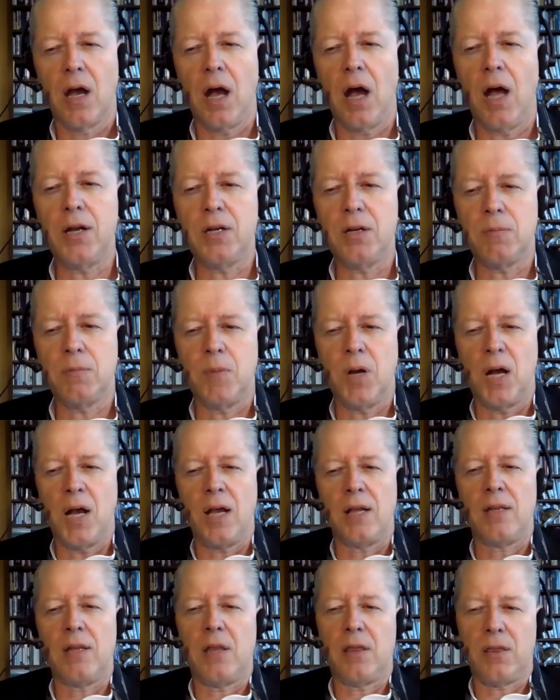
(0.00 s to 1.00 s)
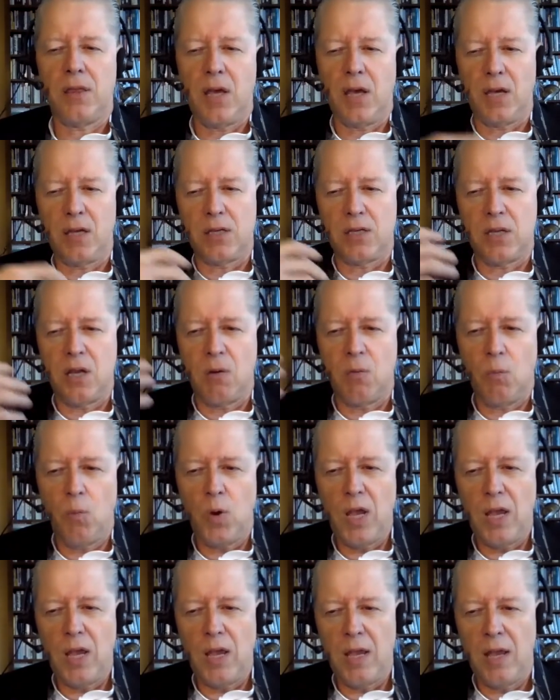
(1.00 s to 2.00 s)
undermine the things that
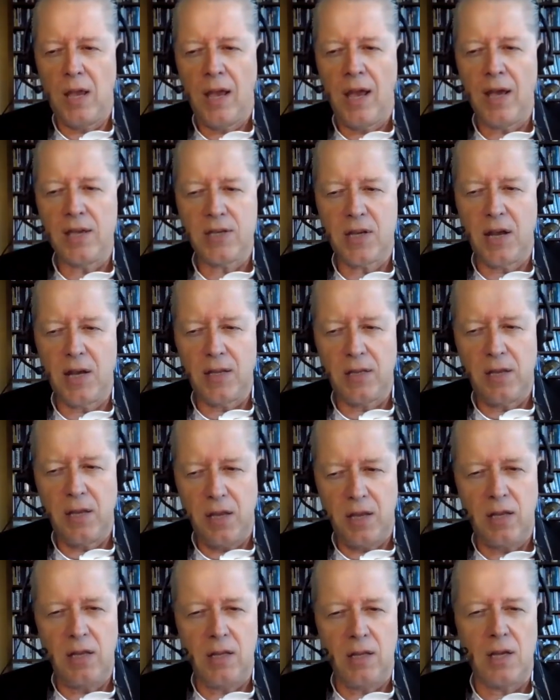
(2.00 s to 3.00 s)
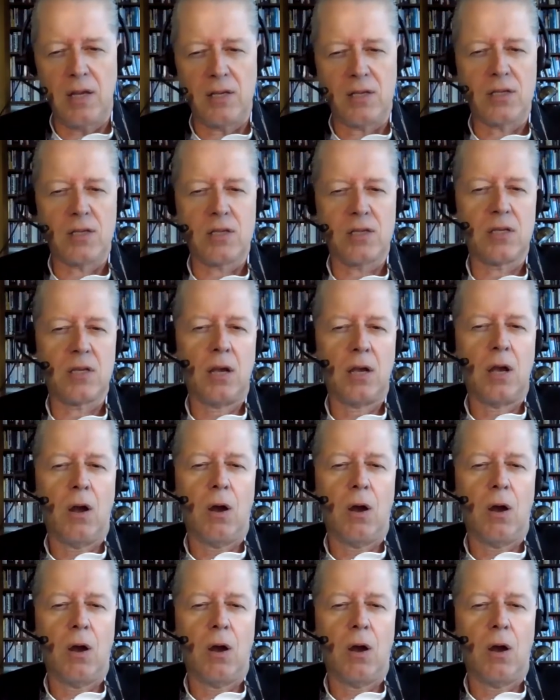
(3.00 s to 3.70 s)
we as idealists